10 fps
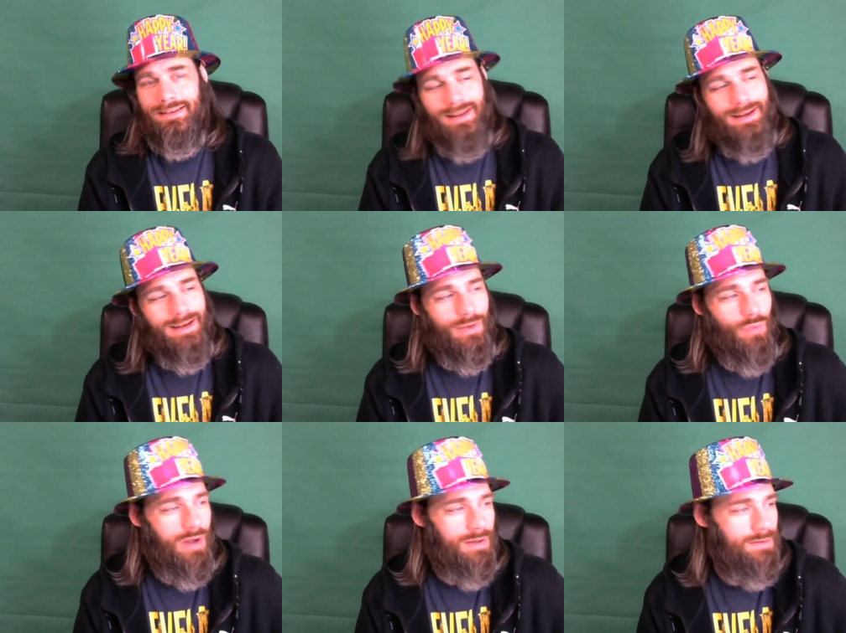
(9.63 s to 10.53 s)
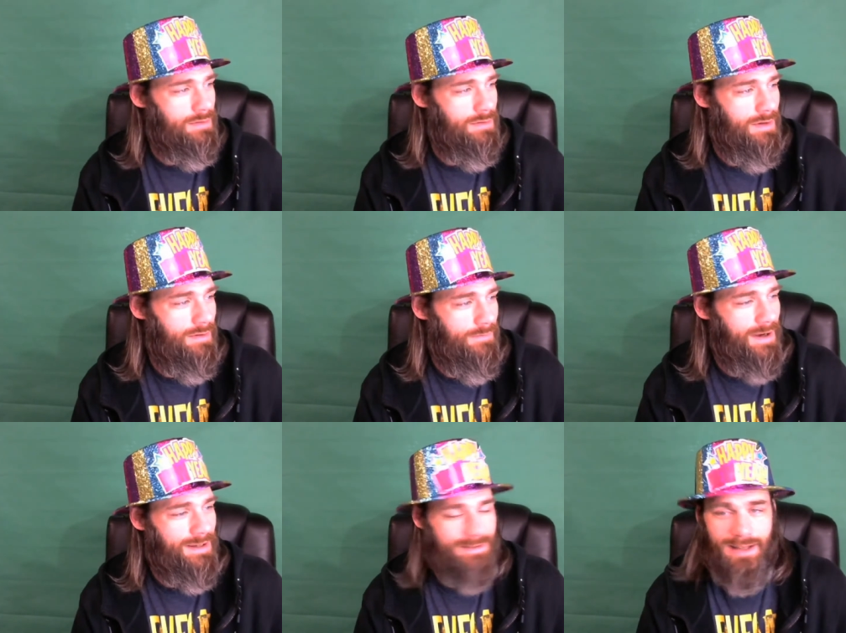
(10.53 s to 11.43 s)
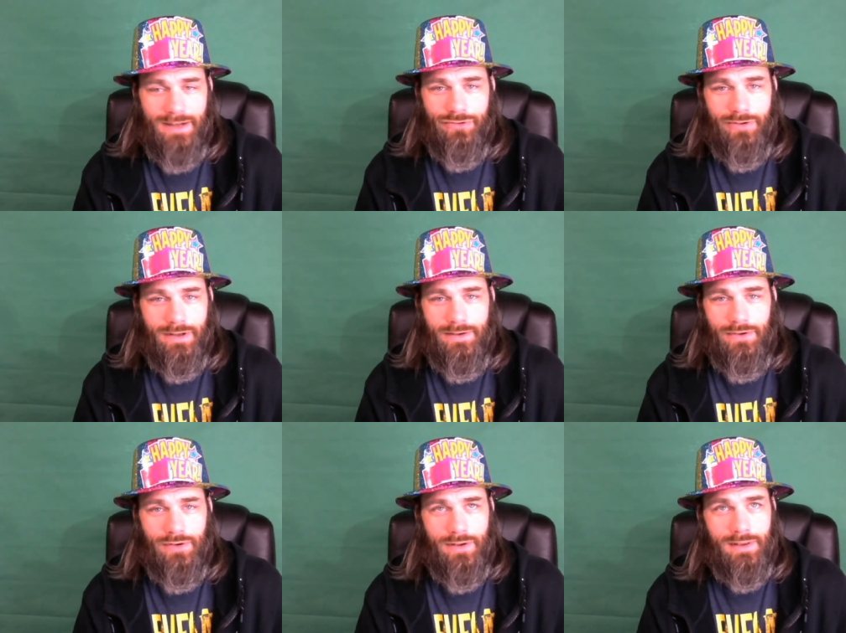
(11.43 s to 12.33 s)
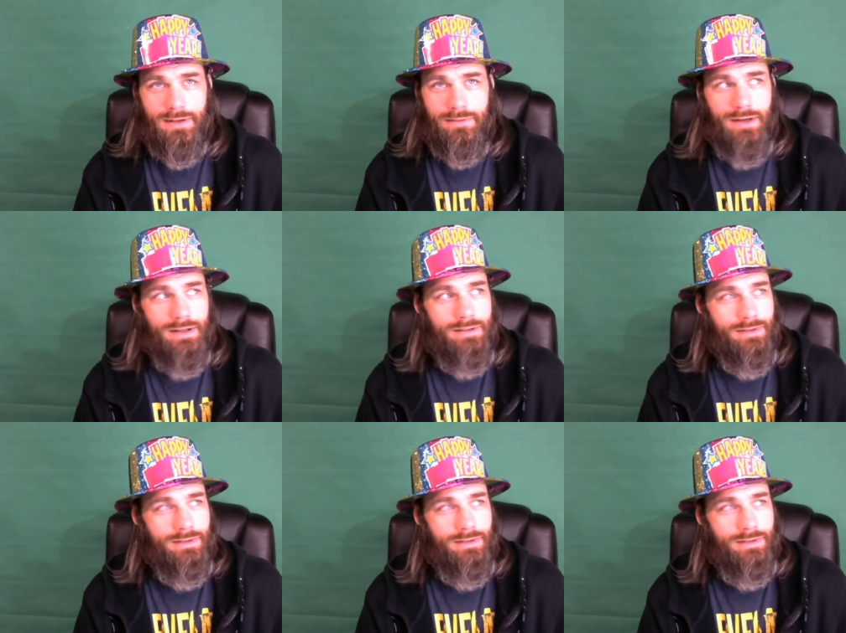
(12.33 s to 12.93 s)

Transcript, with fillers: ending one. A fucking century, too, I think, right?